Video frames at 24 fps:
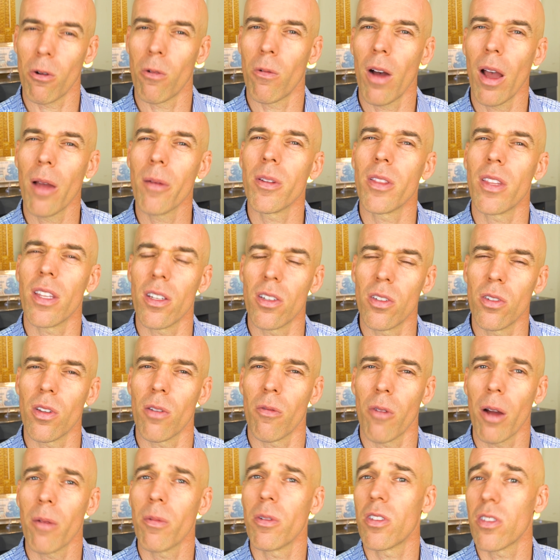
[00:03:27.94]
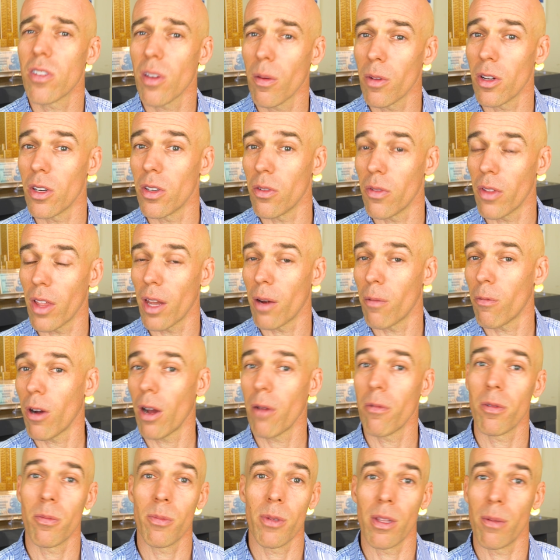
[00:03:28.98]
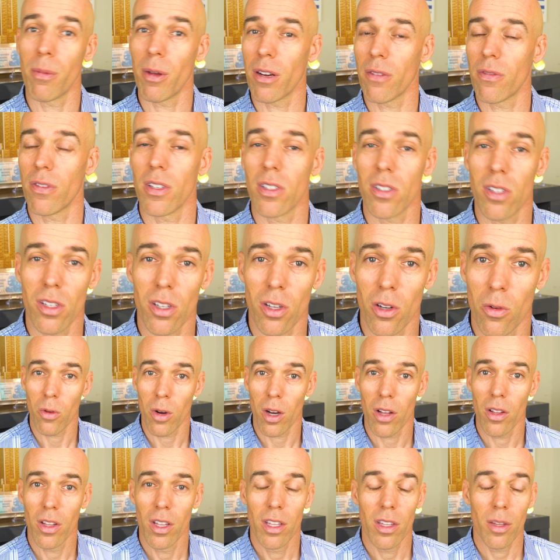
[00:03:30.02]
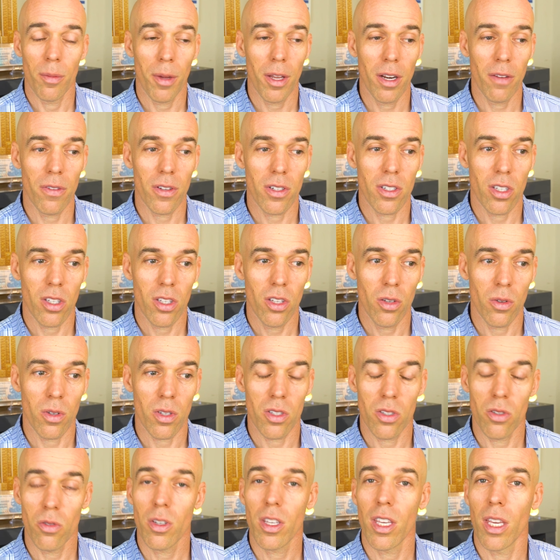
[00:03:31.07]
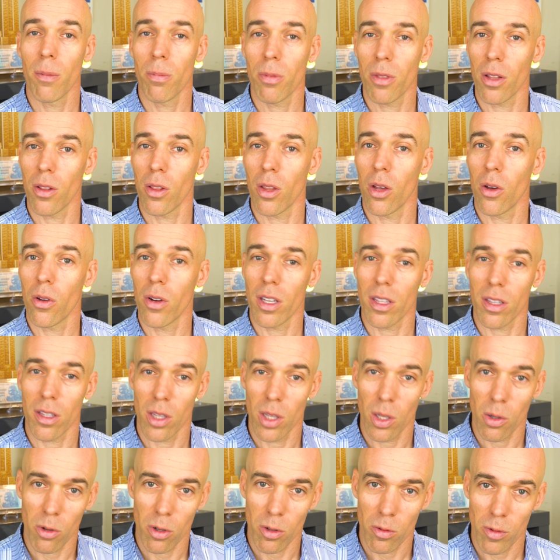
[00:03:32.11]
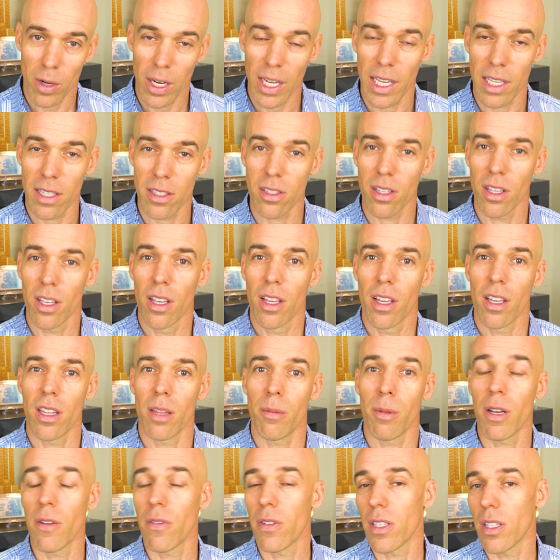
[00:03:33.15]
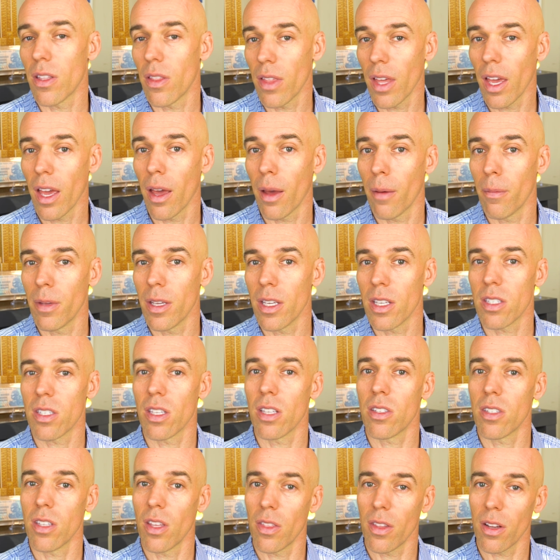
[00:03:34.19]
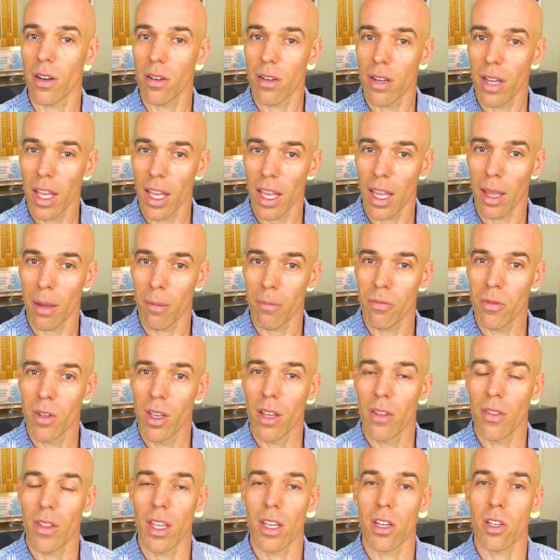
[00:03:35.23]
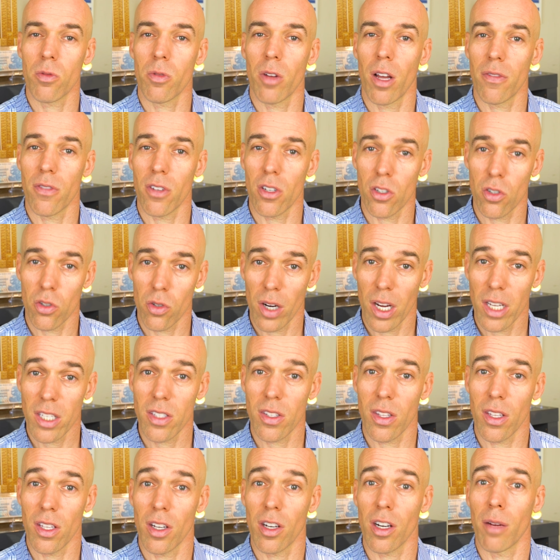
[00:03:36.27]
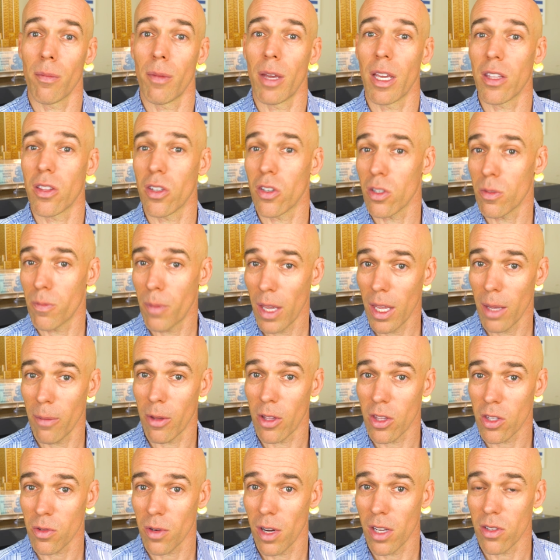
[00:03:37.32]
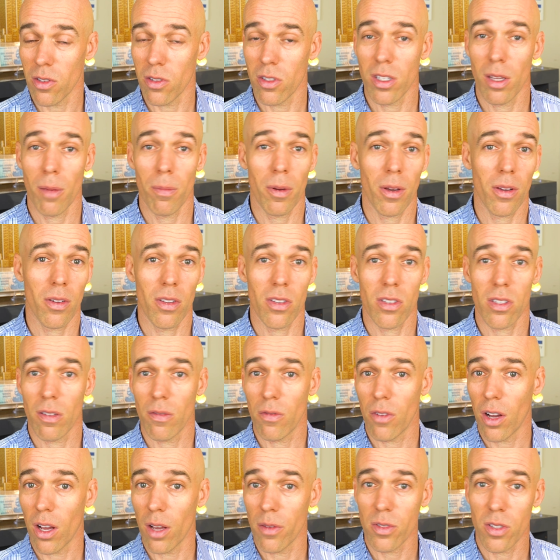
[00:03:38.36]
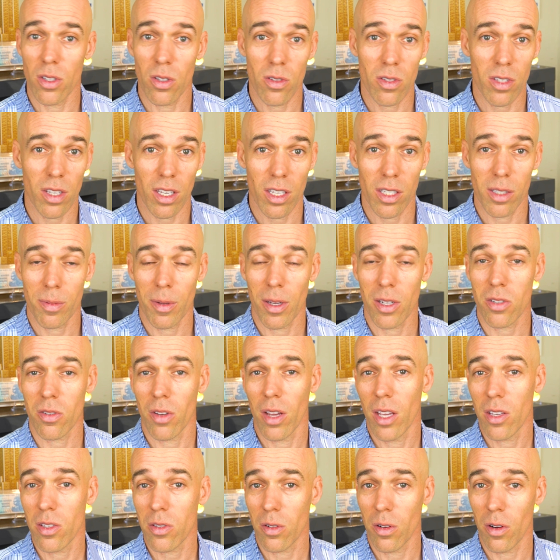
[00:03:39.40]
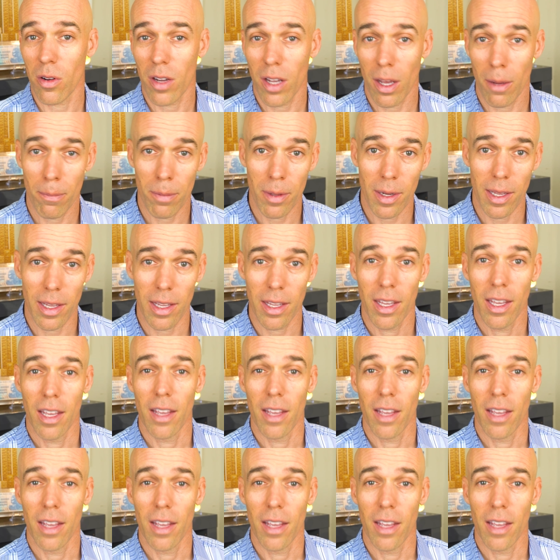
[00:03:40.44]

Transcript: Well, why would they do that? Why would someone do that? And why would be the benefit to you? Well, benefit to you is you keep the loan at the lower rate. The benefit to them is it's in their name. They just will have to trust that you're going to make those payments, right? So typically this involves using a special escrow company.